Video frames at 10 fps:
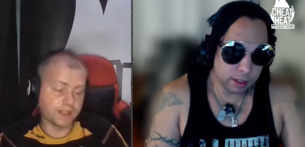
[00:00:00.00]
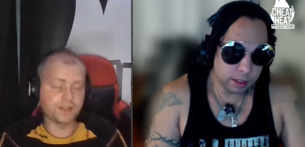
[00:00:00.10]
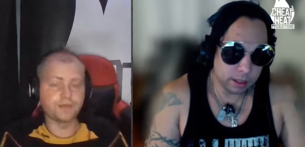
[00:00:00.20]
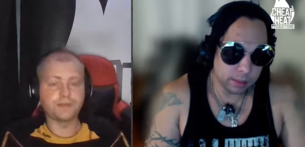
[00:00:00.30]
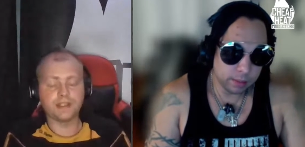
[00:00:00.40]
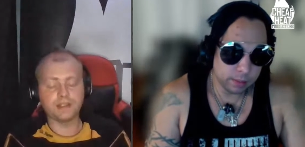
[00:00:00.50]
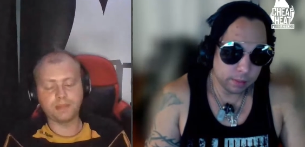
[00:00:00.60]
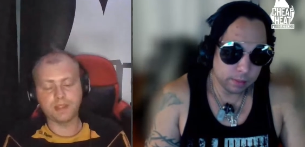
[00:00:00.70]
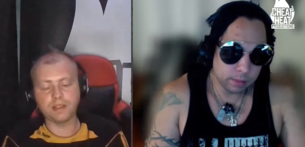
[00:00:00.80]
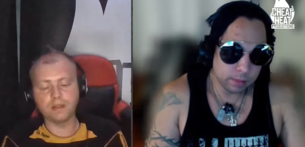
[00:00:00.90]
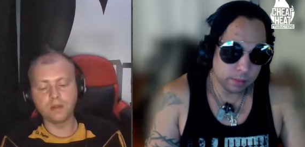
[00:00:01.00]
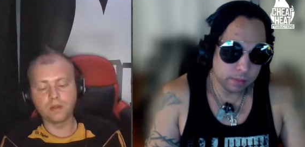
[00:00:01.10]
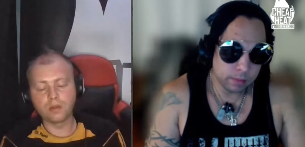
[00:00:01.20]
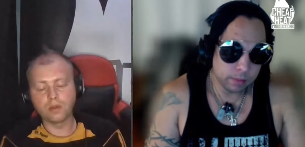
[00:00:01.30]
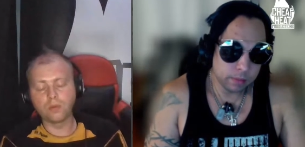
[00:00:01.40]
Speaker 1: the release of the EP,
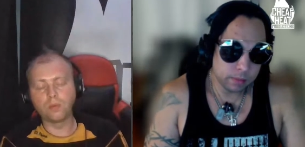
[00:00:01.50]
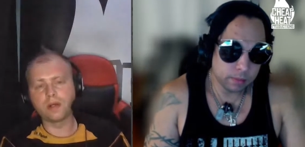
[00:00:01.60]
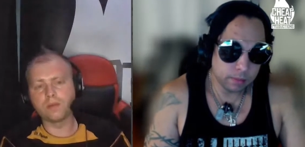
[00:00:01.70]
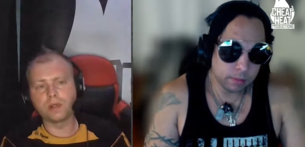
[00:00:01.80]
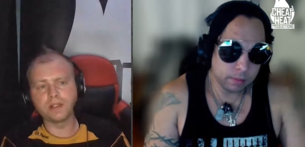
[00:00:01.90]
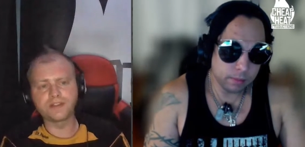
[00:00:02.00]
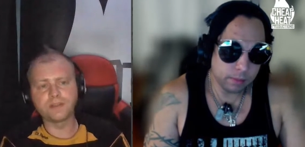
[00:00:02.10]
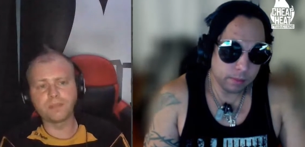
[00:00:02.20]
what what